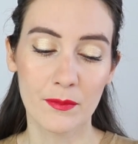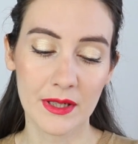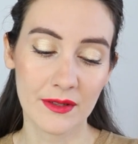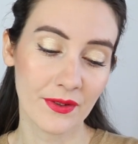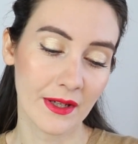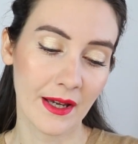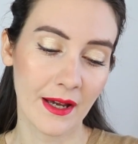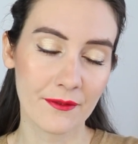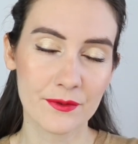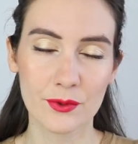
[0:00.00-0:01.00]
But if I
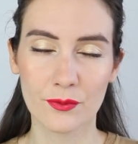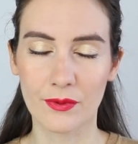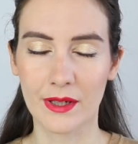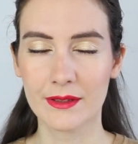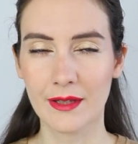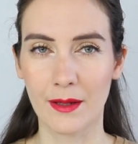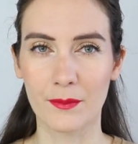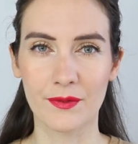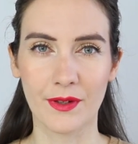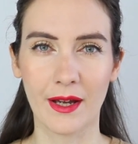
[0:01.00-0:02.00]
have to rank
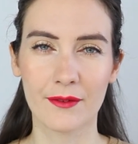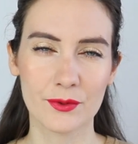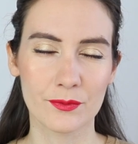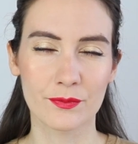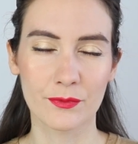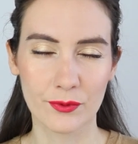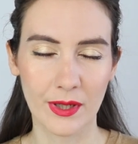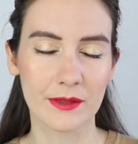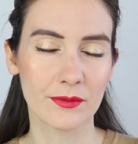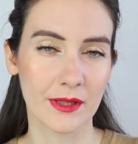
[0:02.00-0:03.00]
them, if I have to
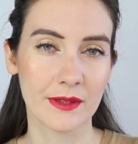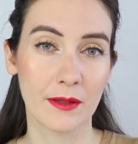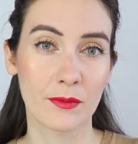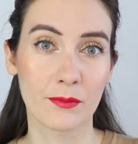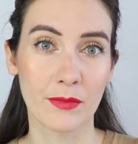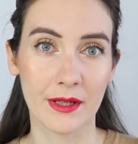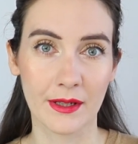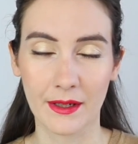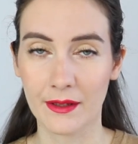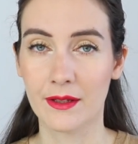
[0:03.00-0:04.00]
rank right now my
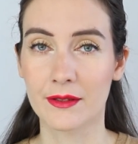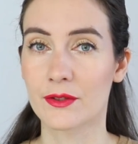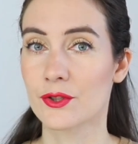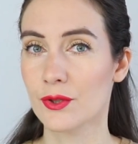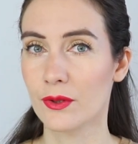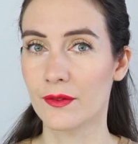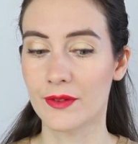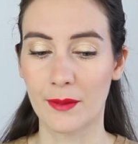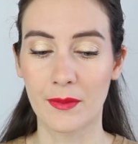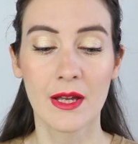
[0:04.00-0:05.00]
highlighters, all of
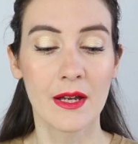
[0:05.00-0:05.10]
them,